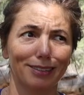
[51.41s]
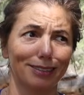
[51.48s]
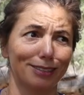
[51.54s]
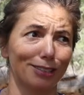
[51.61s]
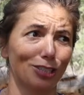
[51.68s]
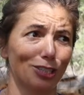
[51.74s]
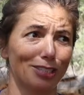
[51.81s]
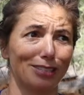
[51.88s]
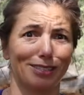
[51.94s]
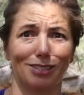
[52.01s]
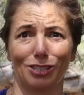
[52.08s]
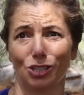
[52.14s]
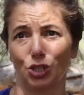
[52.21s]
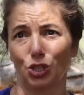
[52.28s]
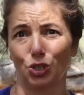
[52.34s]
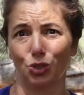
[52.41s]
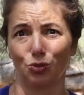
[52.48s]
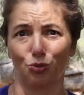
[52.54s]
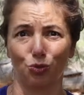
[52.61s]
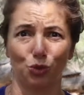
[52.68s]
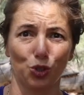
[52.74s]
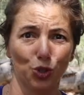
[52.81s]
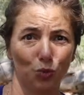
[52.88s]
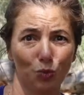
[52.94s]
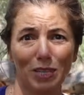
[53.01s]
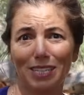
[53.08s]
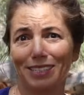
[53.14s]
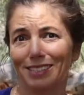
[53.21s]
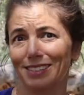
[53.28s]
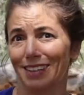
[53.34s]
the just
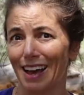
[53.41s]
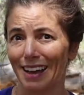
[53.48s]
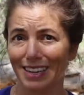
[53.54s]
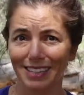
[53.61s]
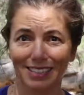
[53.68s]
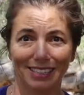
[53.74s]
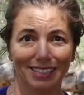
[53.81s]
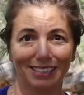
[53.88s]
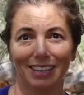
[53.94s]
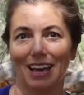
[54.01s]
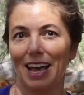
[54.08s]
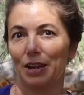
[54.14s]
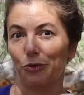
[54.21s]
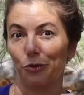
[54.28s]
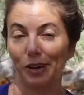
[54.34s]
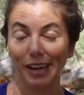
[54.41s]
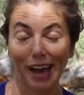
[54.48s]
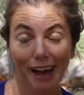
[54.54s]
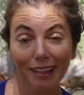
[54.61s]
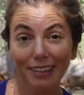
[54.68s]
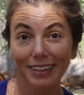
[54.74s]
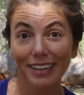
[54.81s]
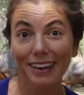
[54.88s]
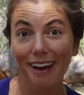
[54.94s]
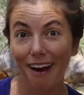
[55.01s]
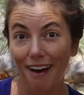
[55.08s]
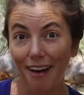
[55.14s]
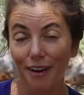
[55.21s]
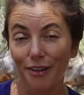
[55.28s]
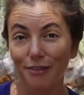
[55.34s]
sweet science and reality
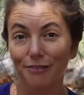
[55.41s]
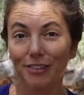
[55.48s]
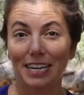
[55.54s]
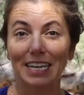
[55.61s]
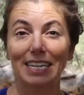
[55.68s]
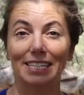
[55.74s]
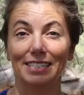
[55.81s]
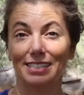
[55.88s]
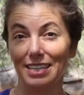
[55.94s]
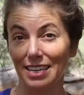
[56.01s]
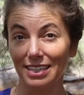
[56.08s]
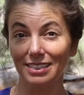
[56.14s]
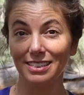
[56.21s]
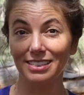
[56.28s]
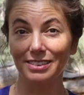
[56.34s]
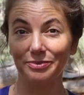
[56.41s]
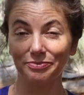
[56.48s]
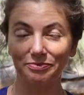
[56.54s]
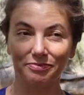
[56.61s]
of seeds